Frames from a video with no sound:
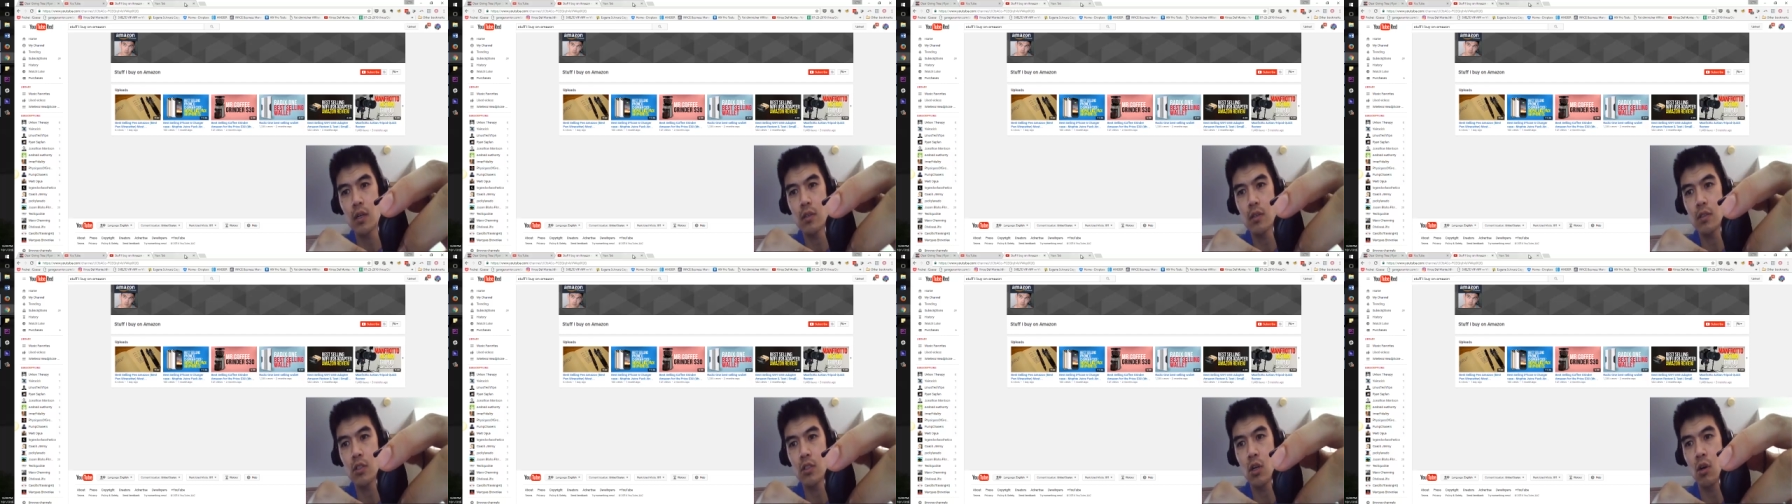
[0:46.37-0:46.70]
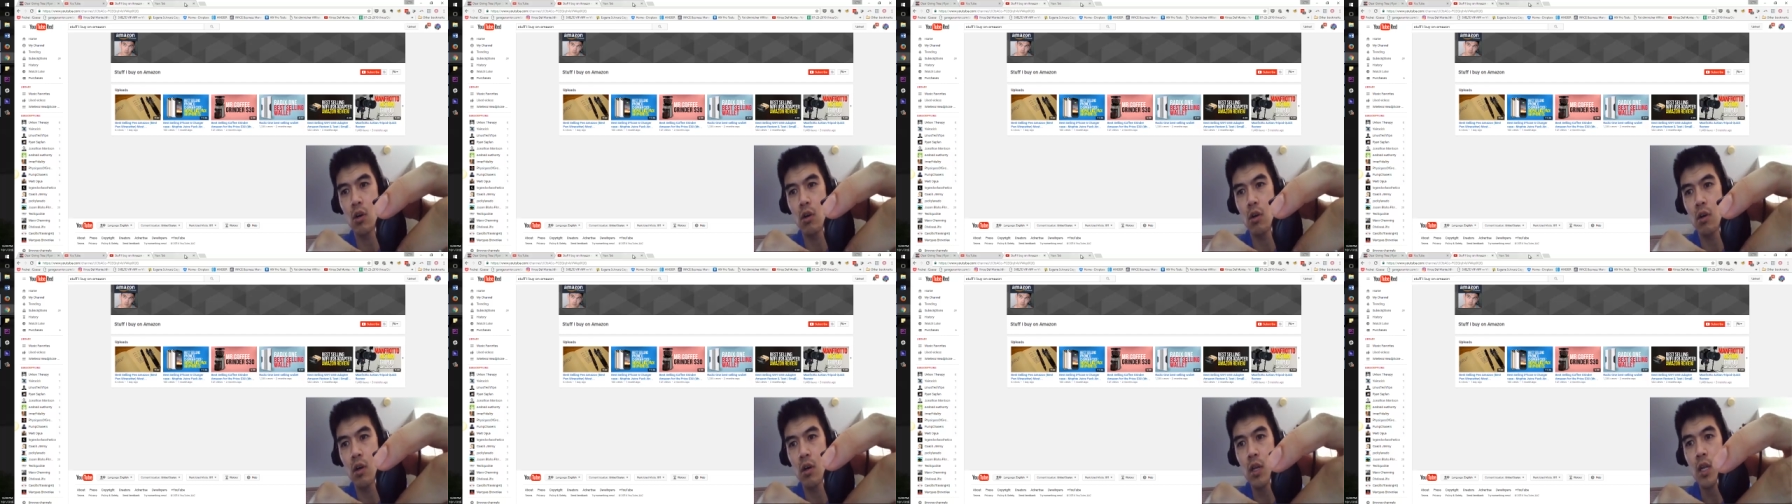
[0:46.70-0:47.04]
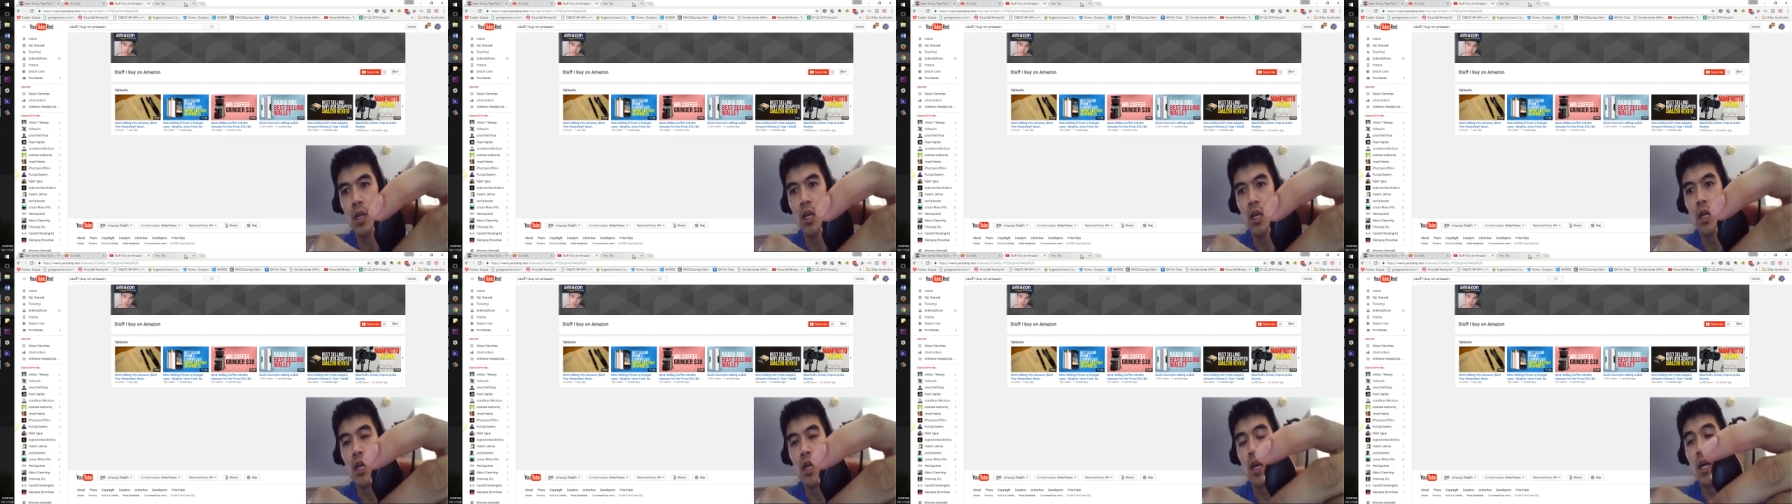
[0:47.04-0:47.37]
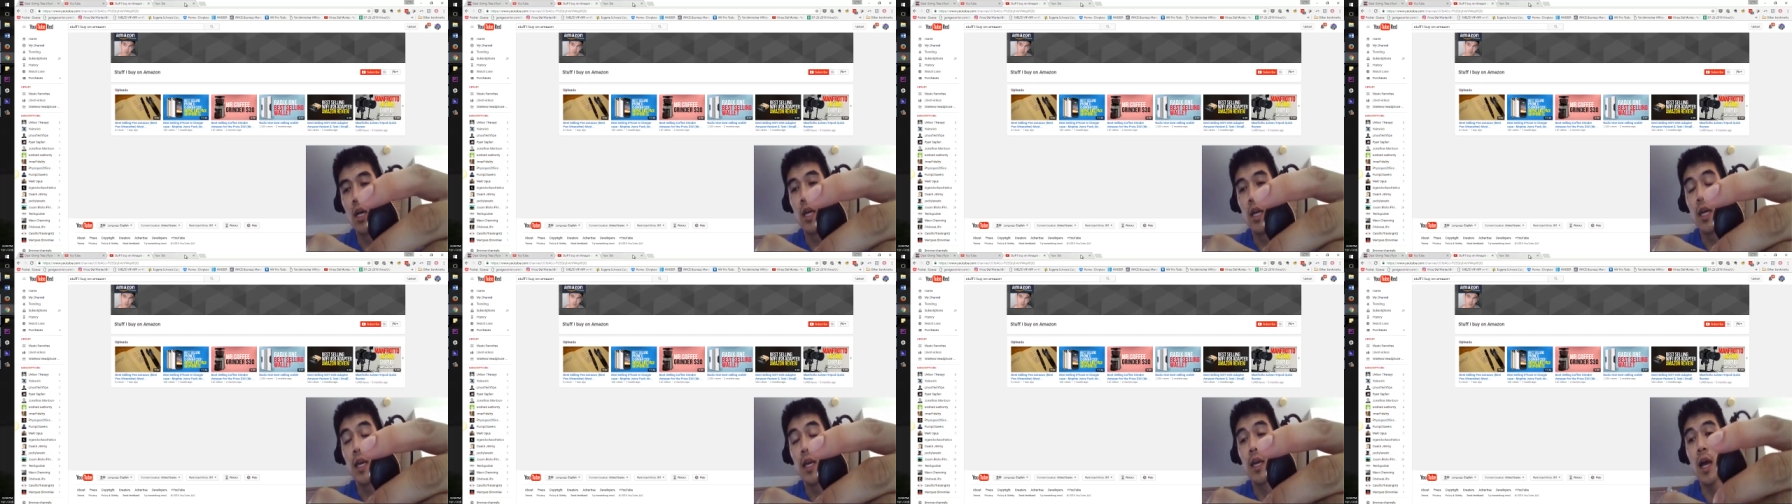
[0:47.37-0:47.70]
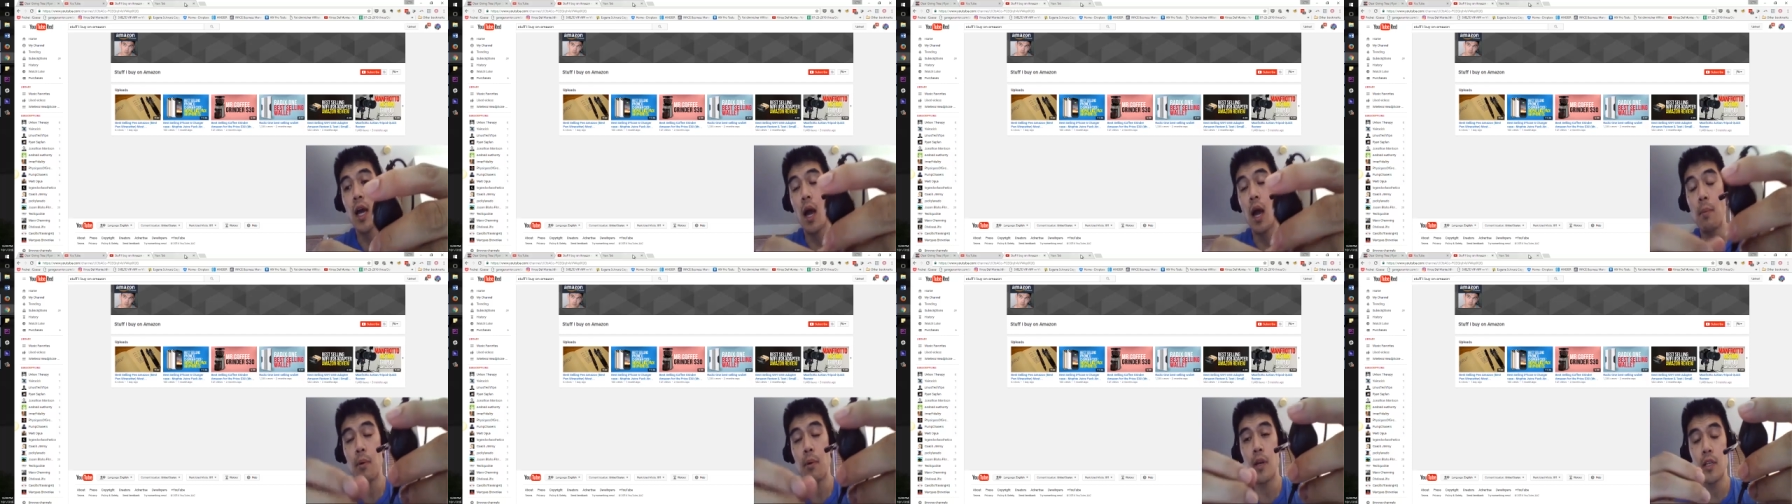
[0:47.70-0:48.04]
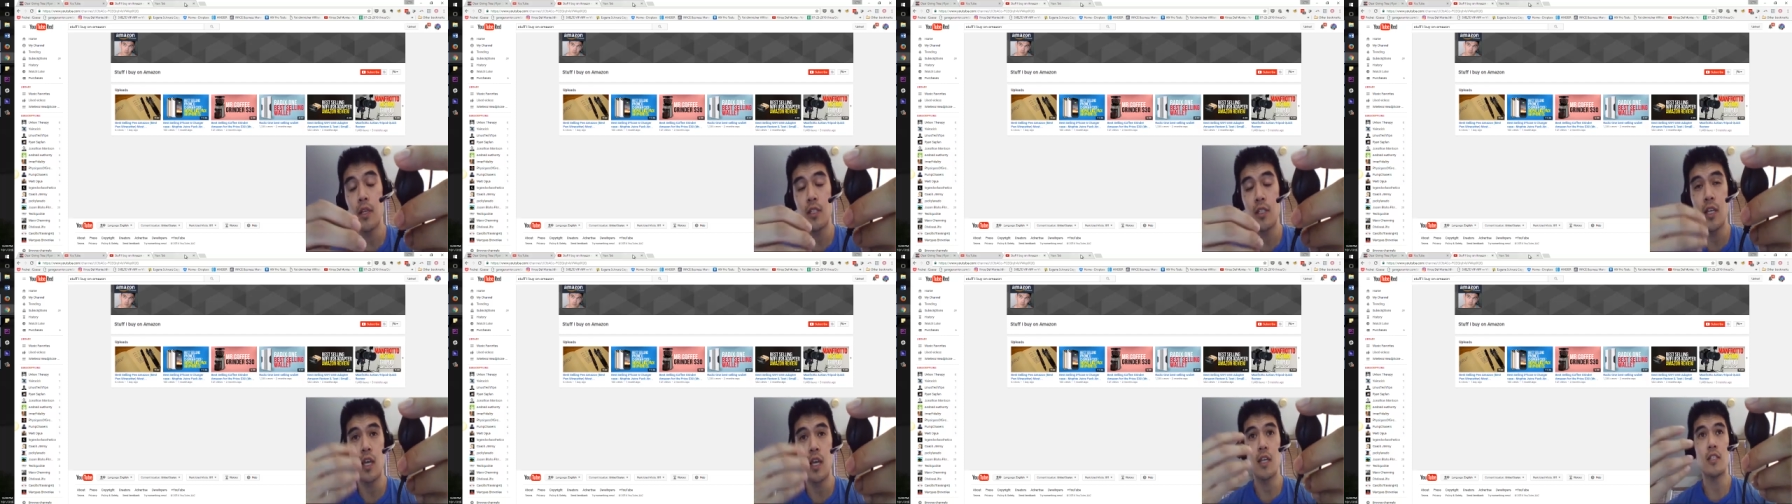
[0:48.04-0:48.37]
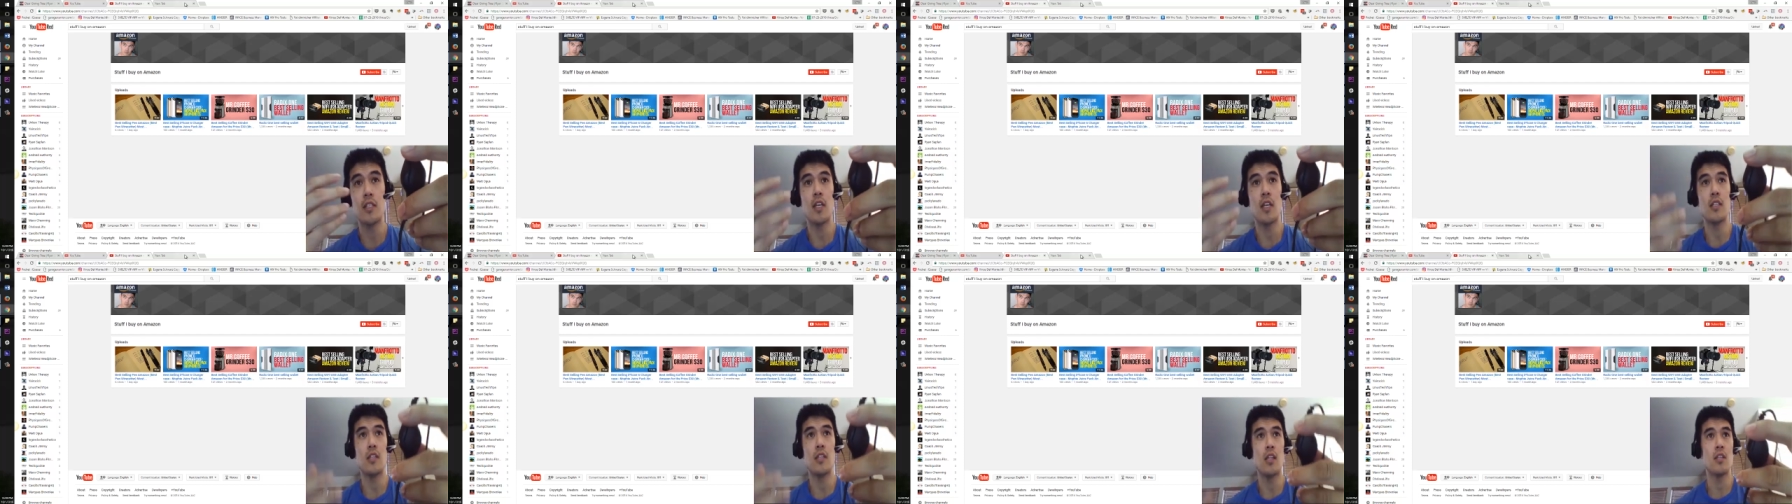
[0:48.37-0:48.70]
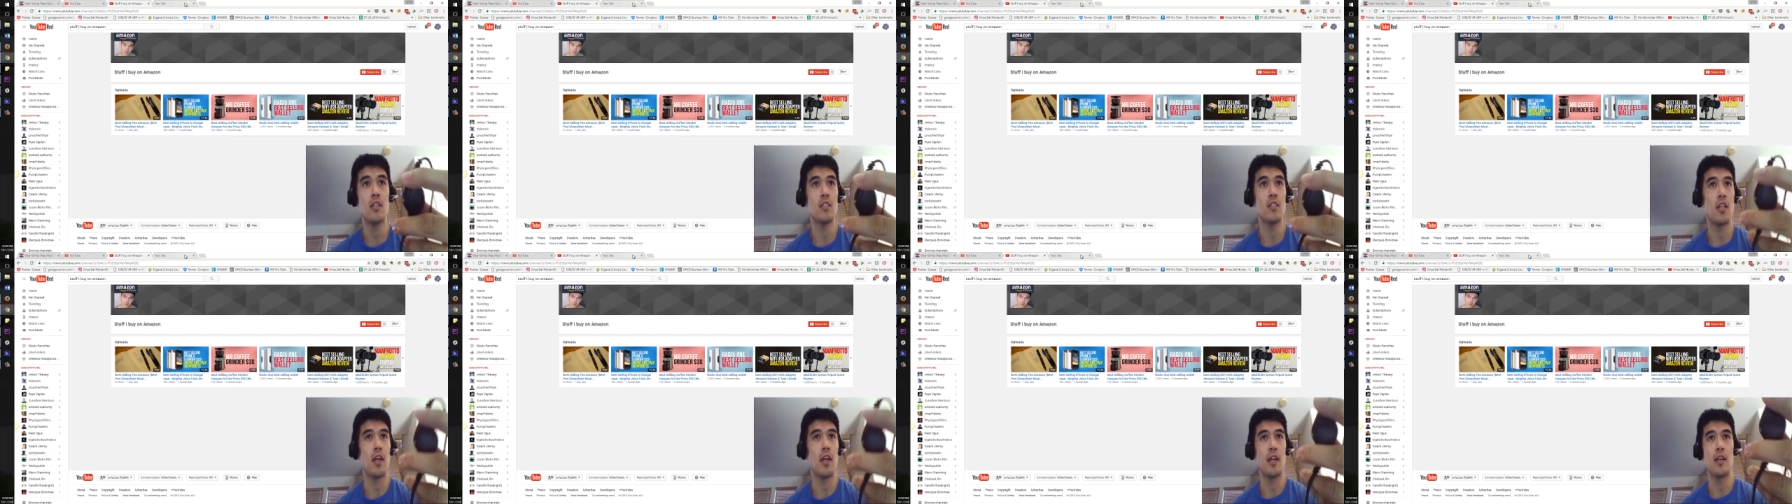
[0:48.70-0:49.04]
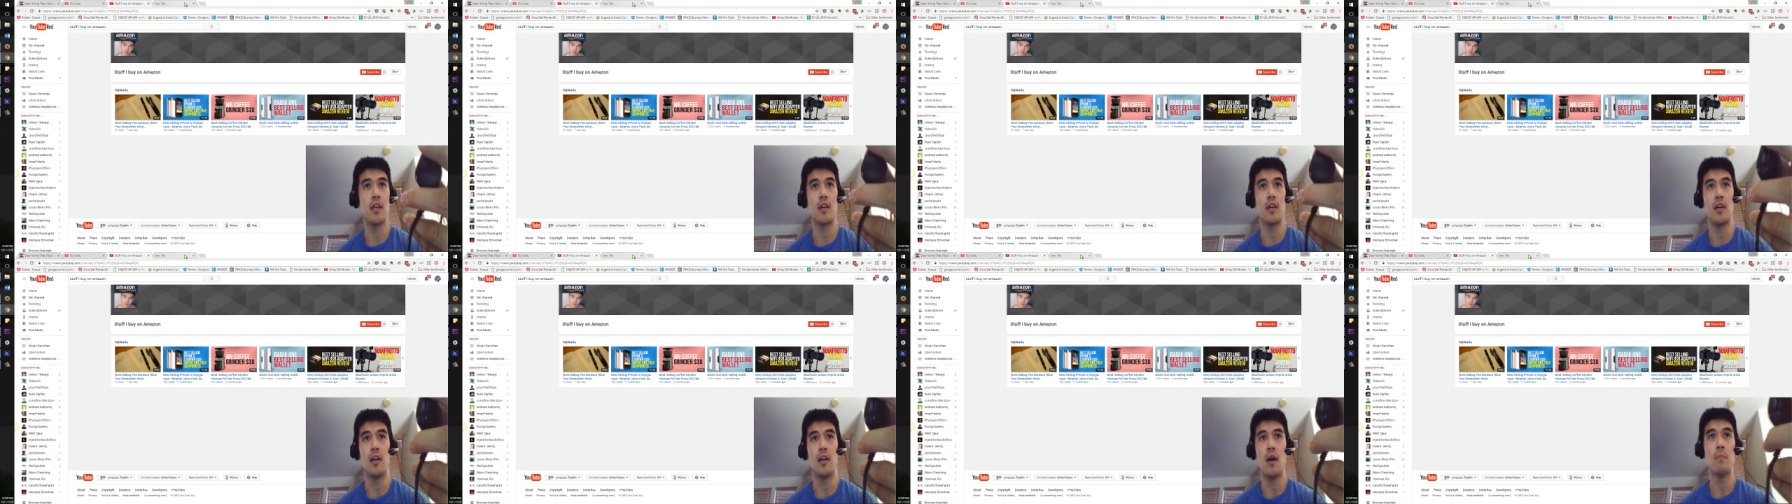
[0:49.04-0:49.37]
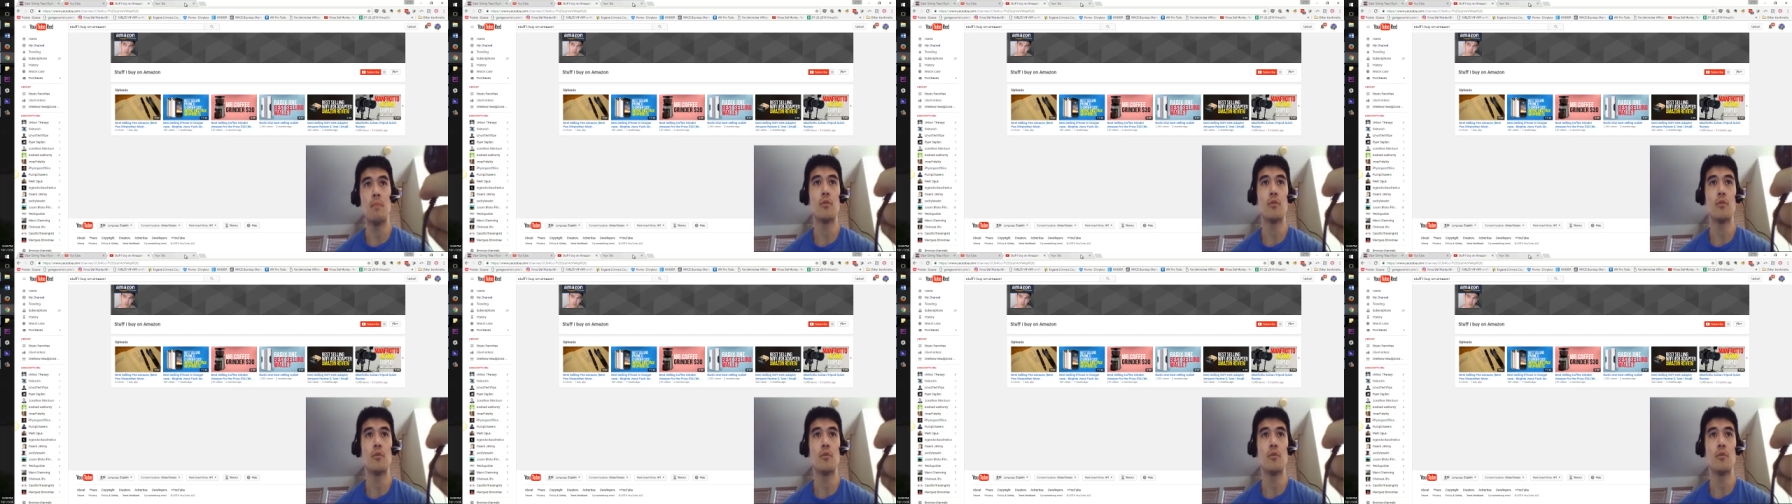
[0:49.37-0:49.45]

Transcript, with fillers: so I'm going to say a sentence like, uh,